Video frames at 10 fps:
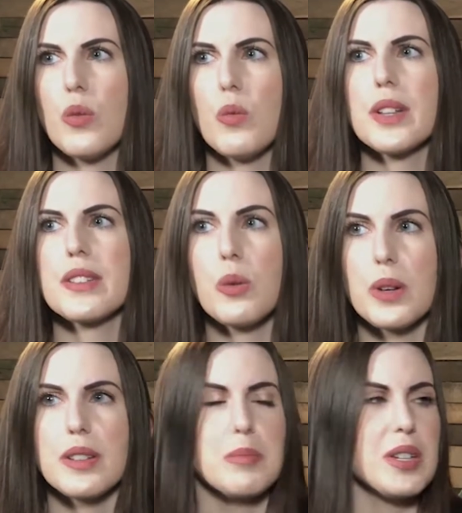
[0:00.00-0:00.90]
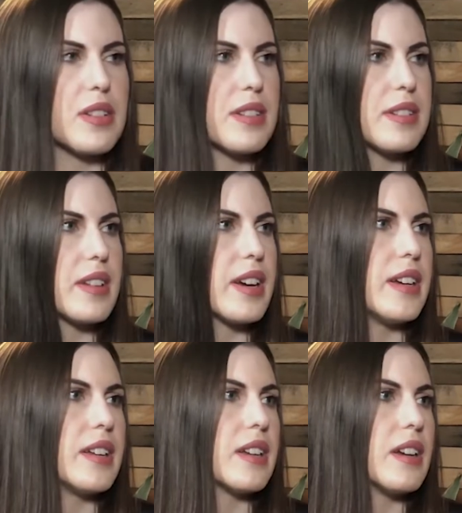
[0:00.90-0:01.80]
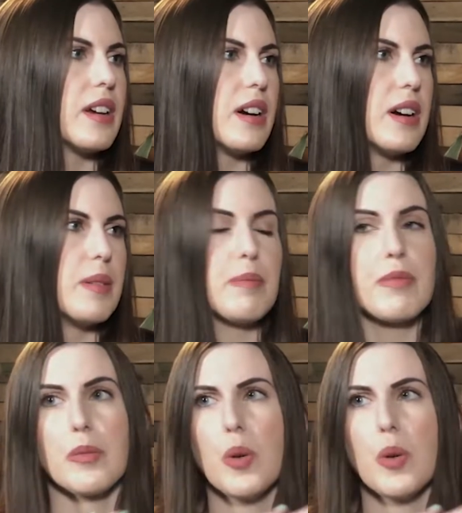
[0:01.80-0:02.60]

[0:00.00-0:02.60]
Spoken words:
what's going to be on the site, from